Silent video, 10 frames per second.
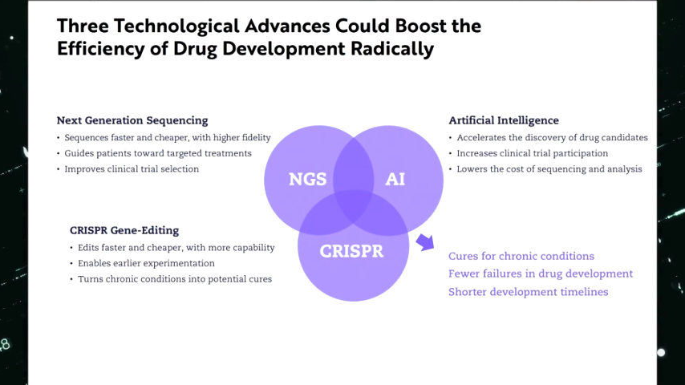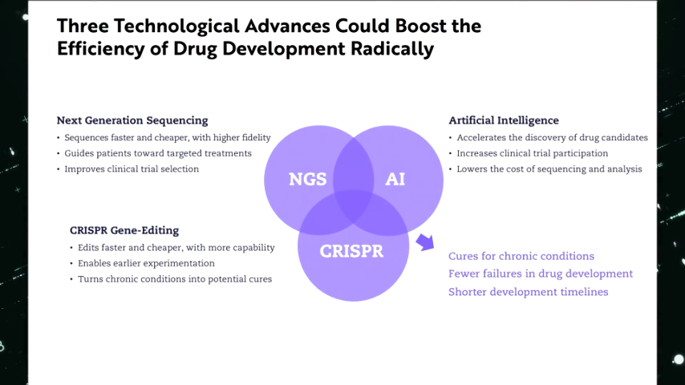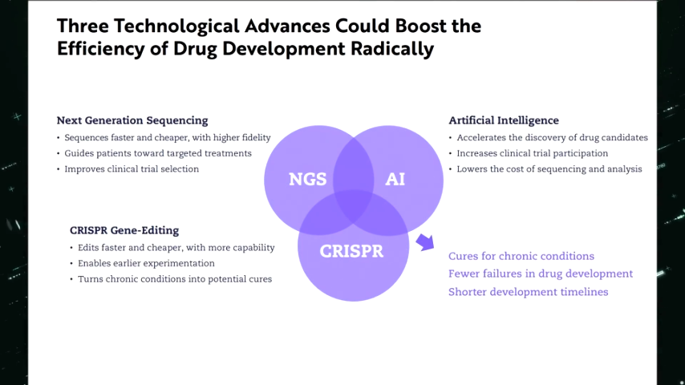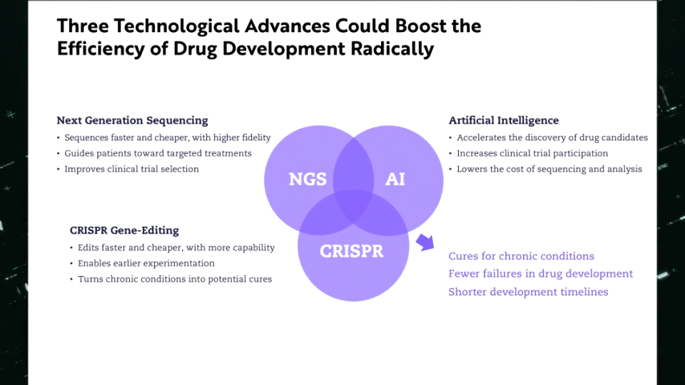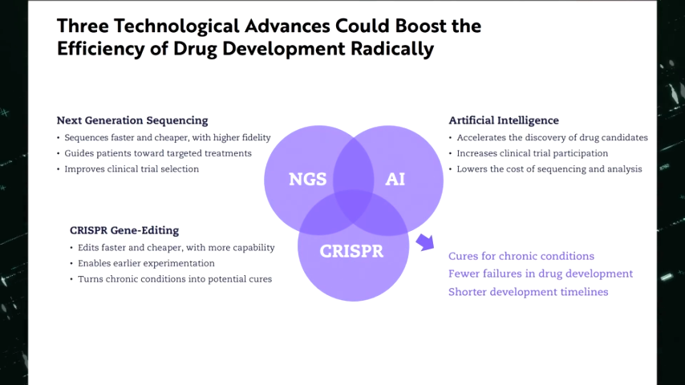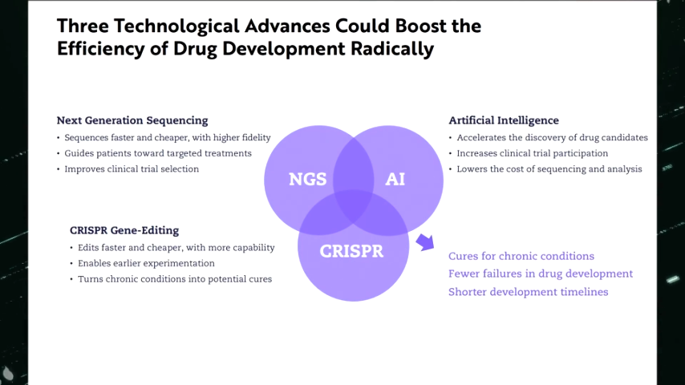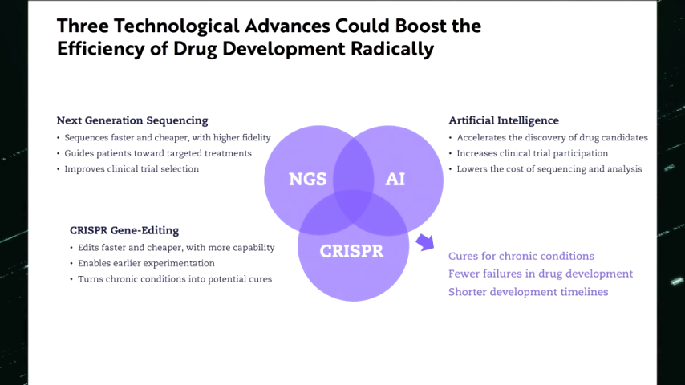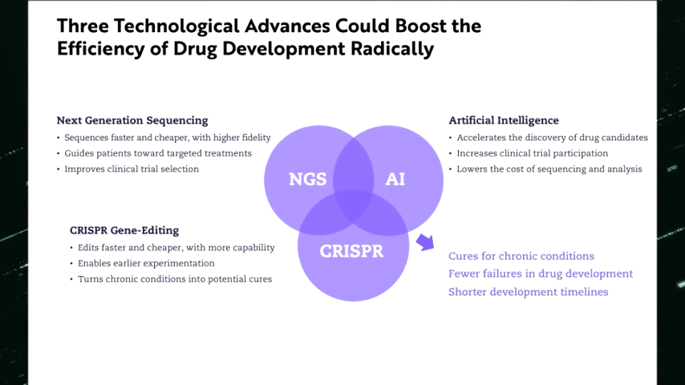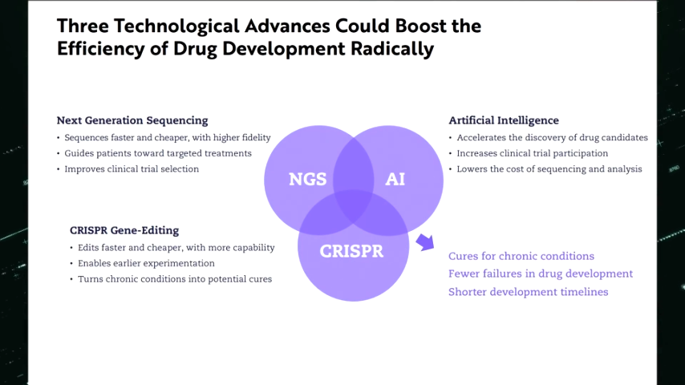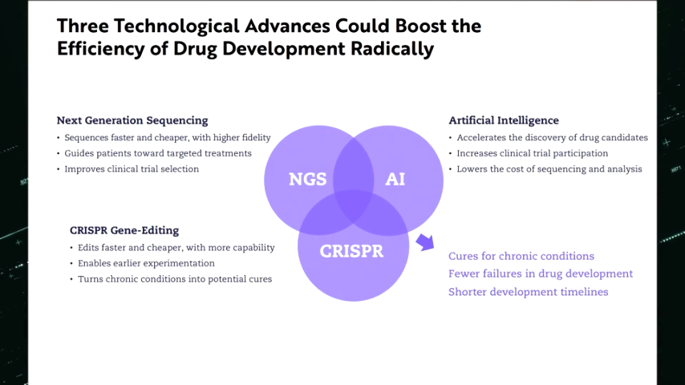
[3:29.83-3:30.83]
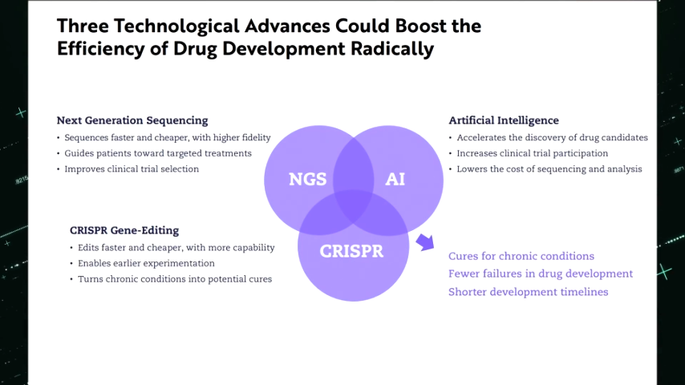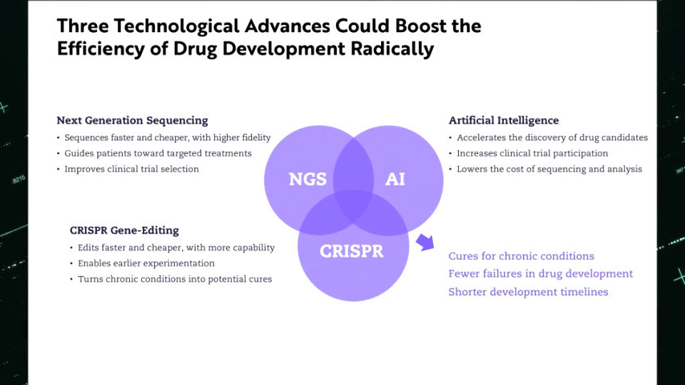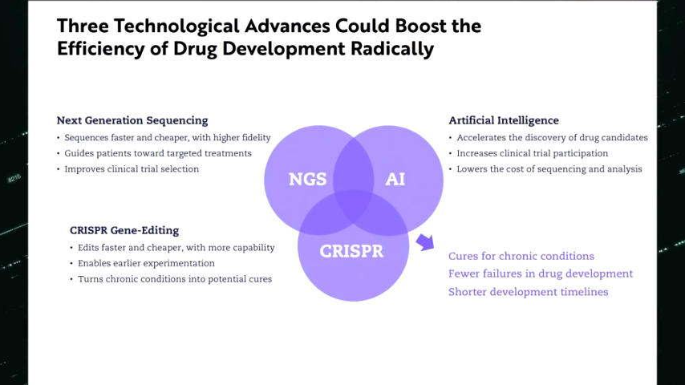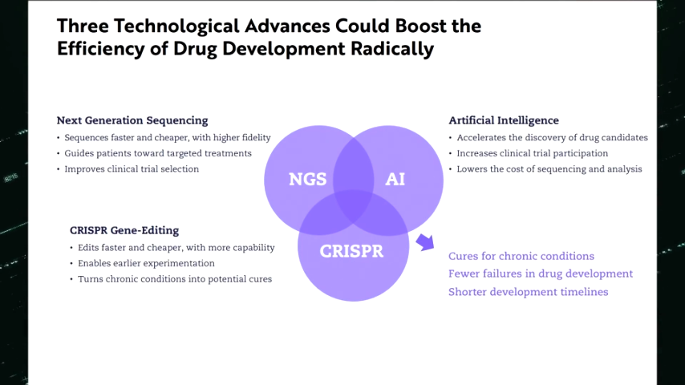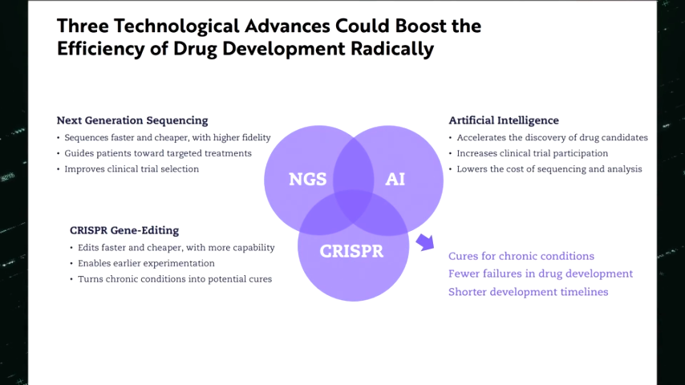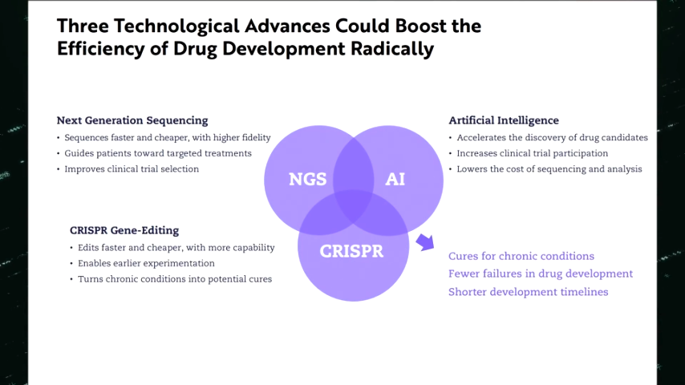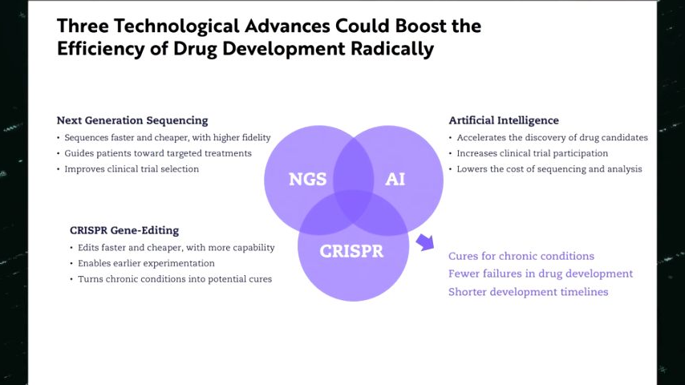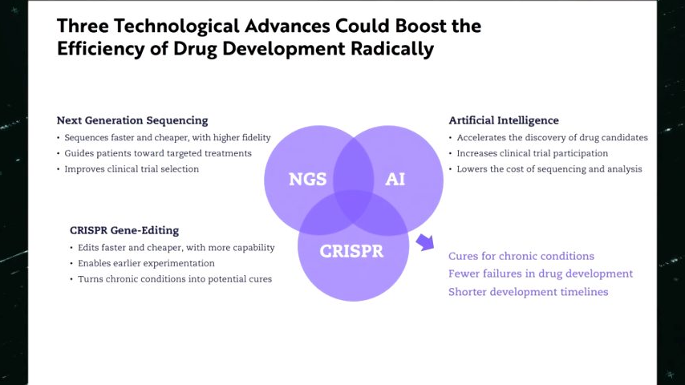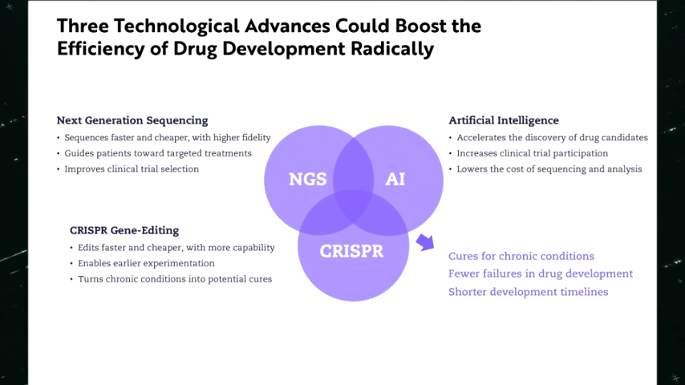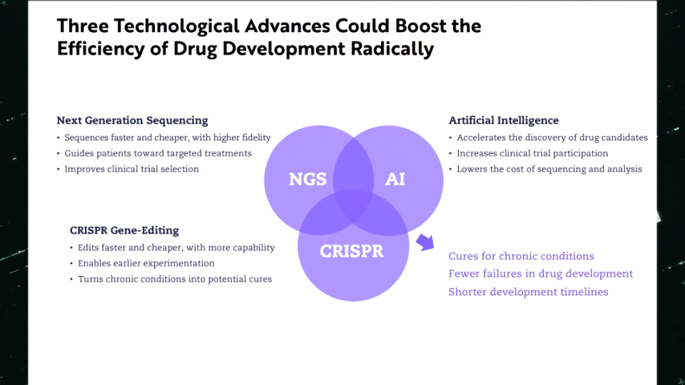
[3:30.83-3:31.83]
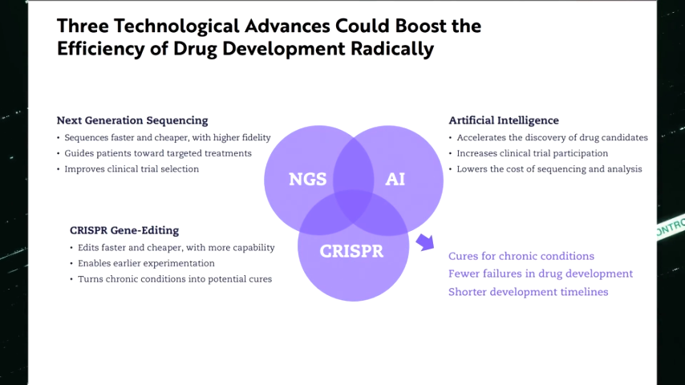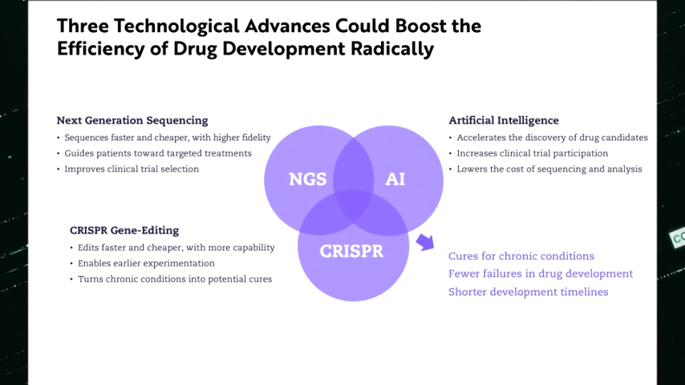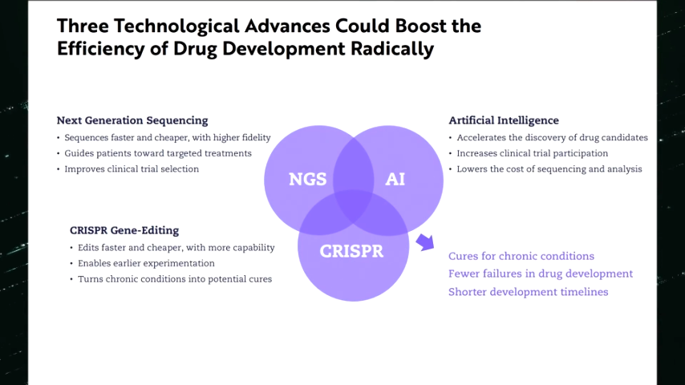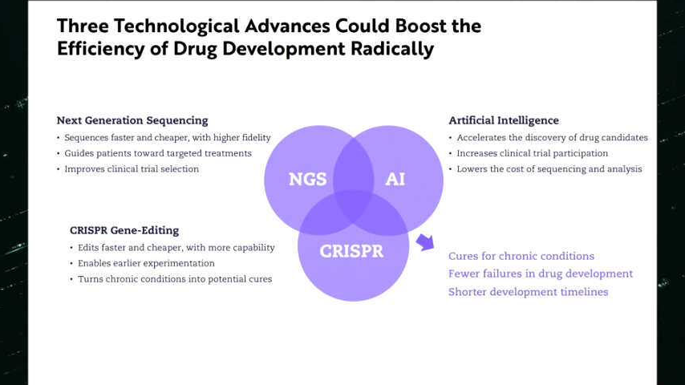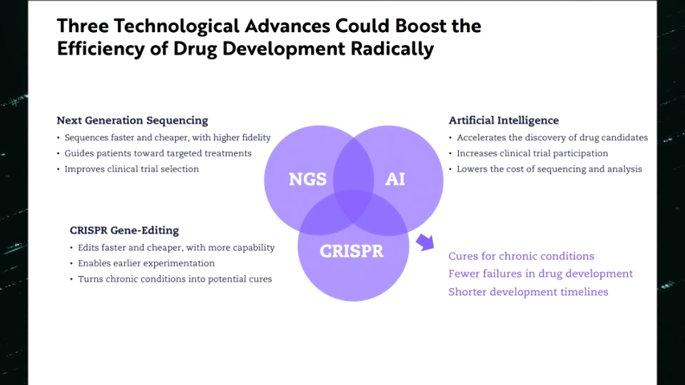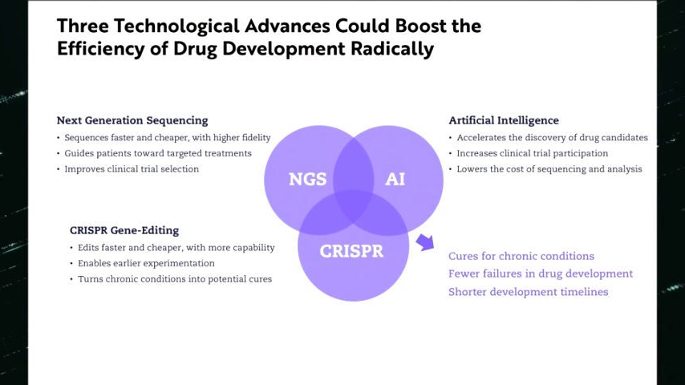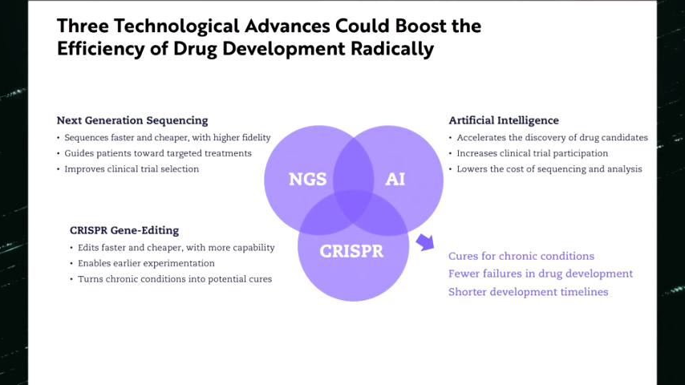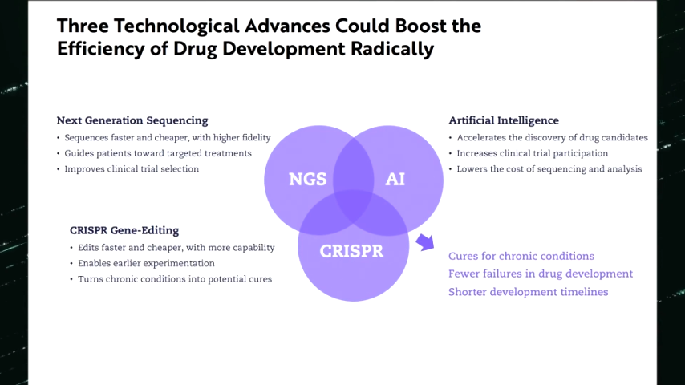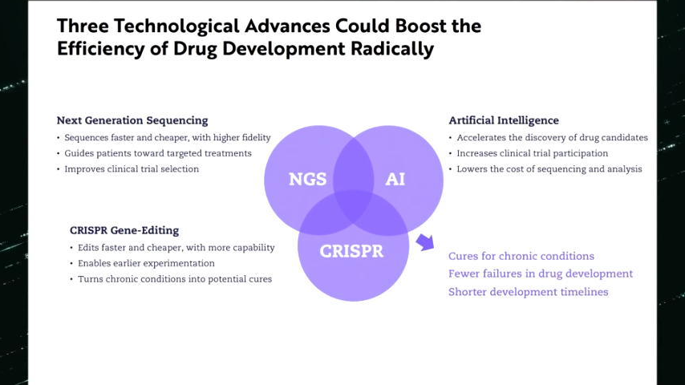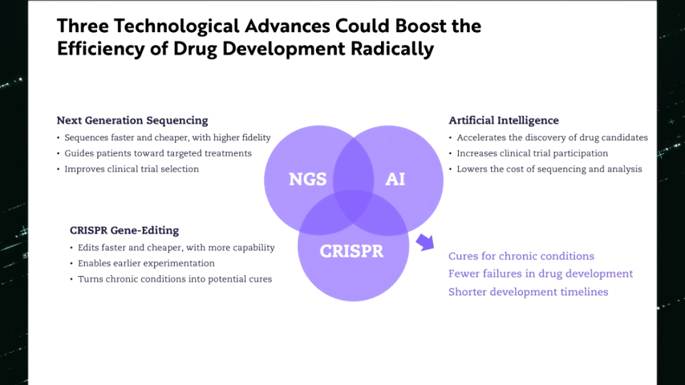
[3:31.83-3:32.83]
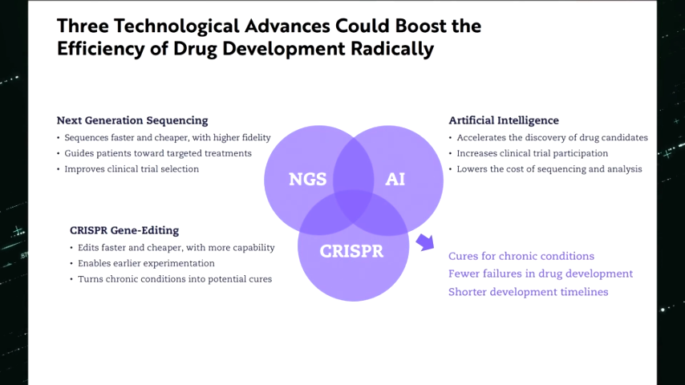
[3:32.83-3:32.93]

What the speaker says: [unreadable: no face in view]